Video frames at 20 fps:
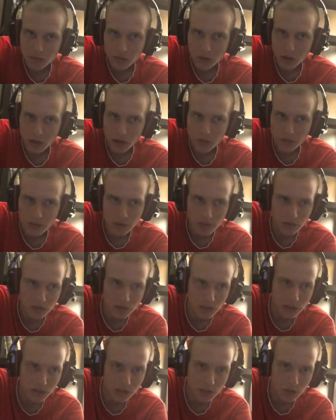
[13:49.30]
offensive
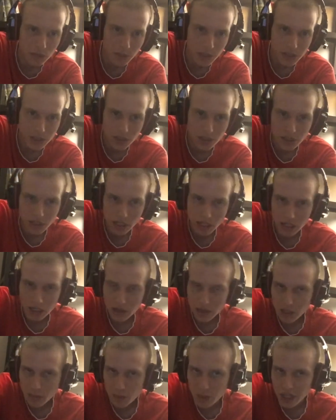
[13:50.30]
season. Is basically going to get
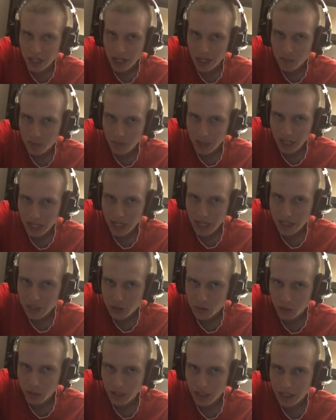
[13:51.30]
limited at bats,
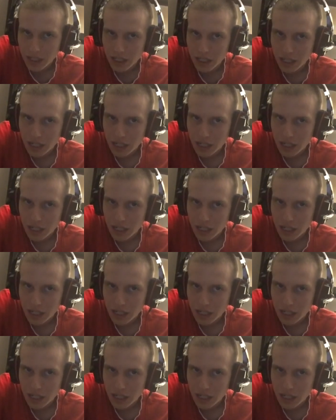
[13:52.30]
right?